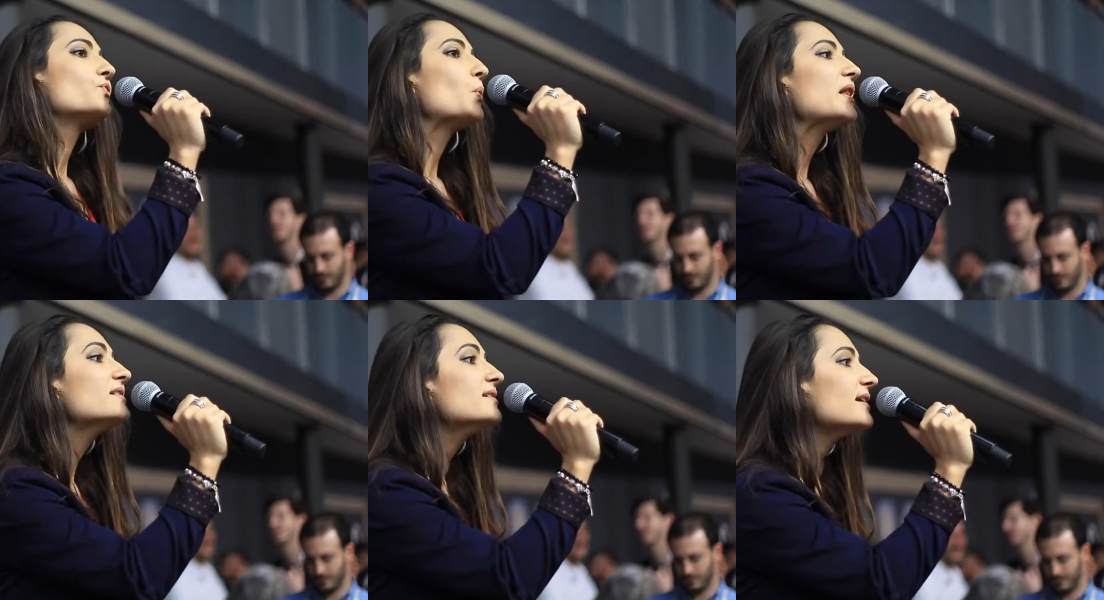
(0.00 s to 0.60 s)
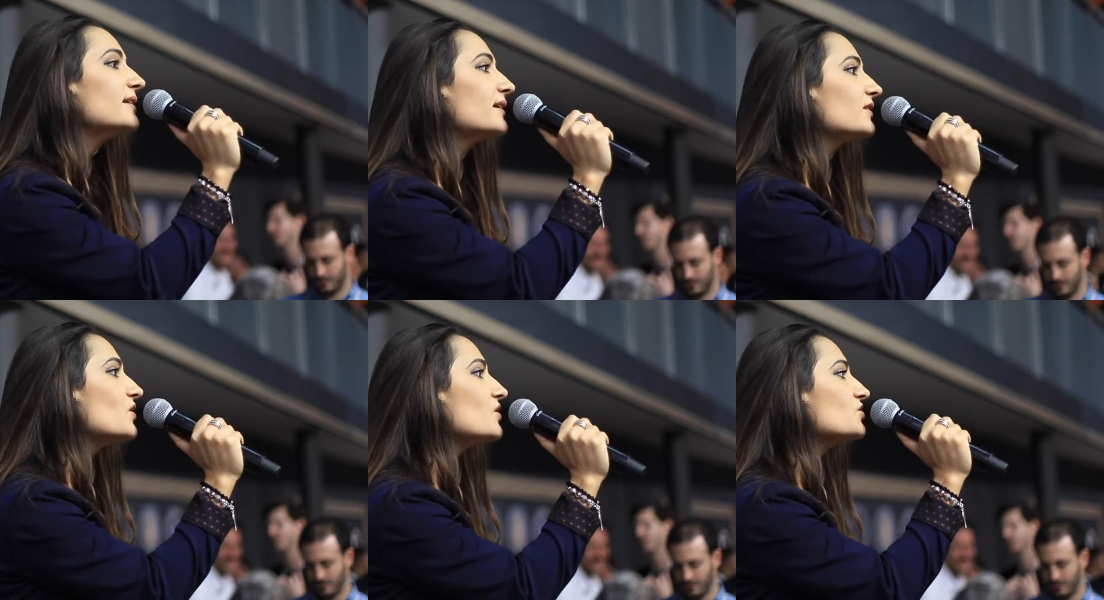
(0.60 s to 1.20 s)
Speaker 1: Through well-designed
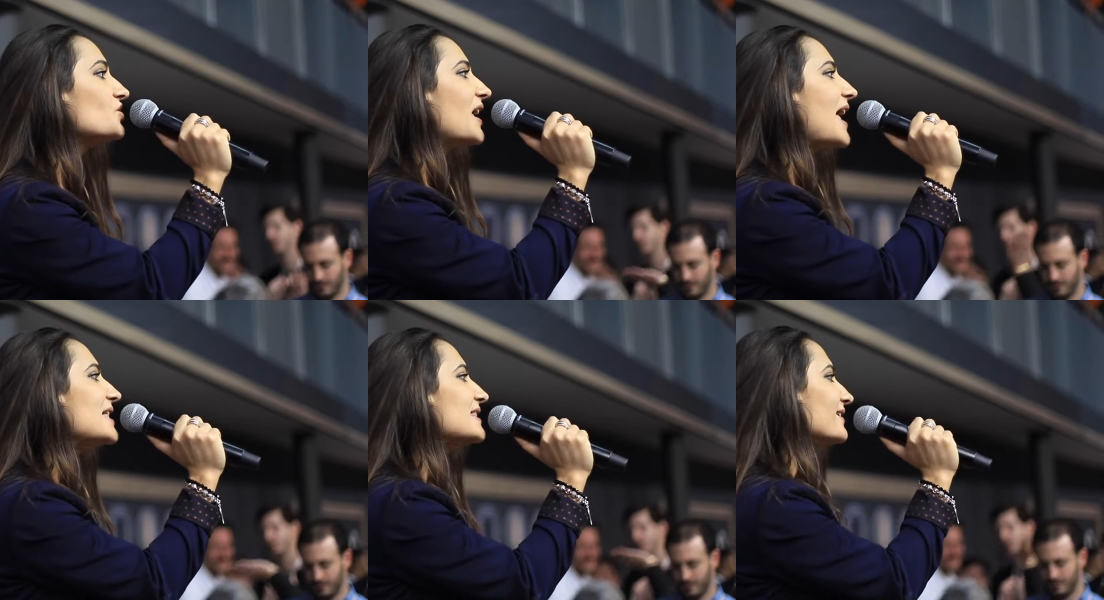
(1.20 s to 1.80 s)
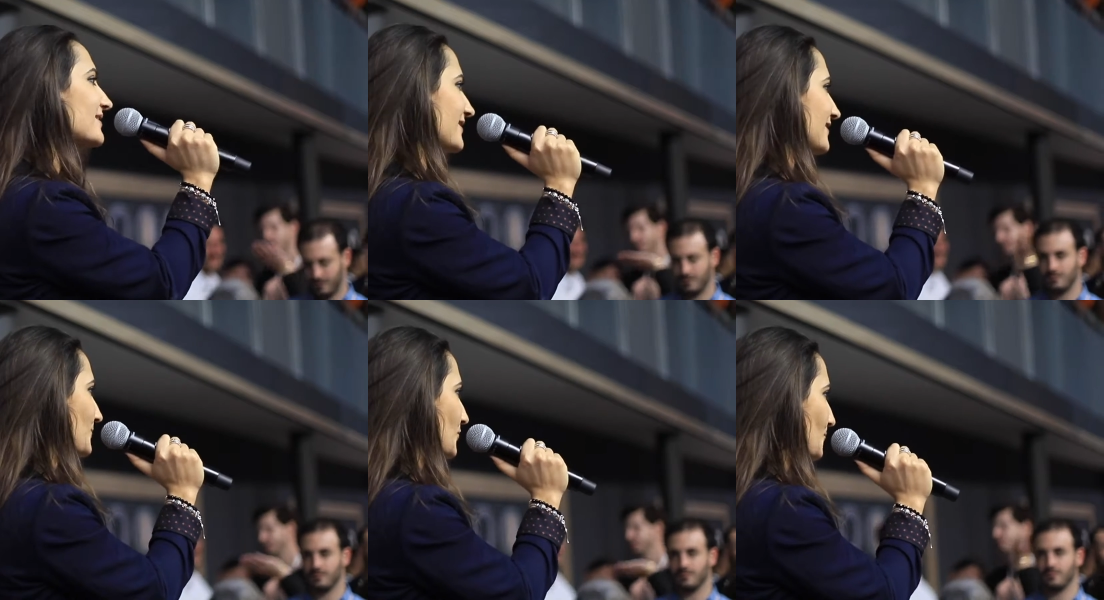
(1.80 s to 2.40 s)
technology and
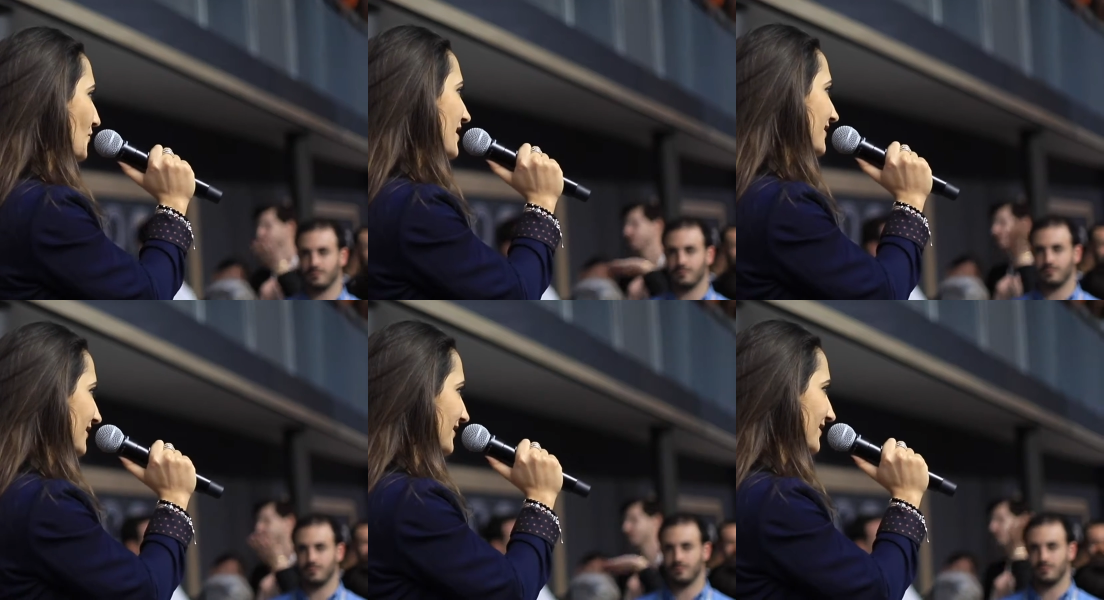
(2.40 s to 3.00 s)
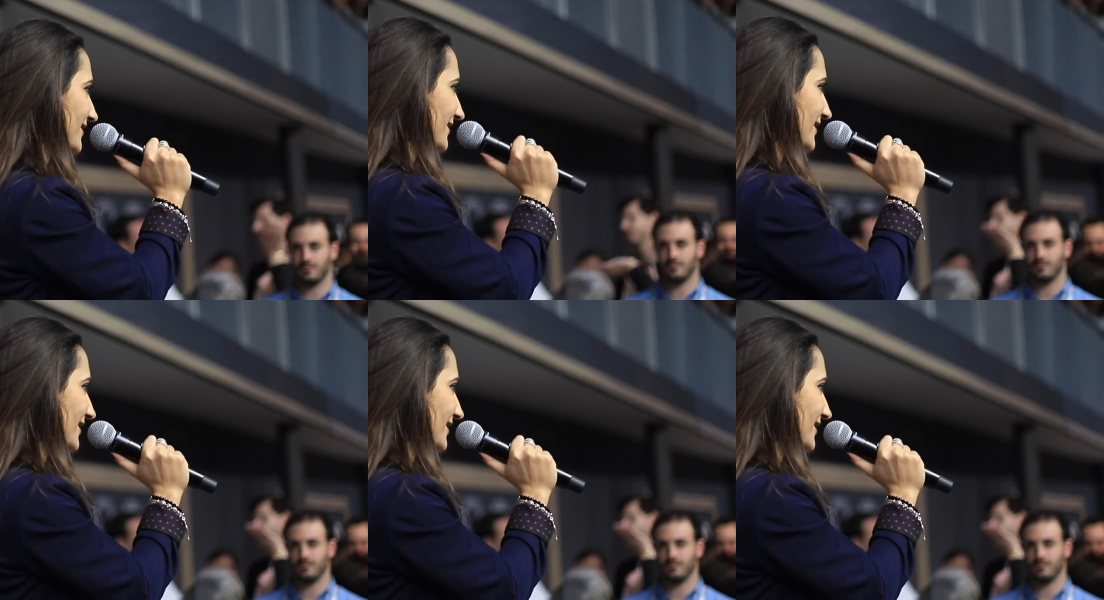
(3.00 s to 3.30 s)
accessible prices,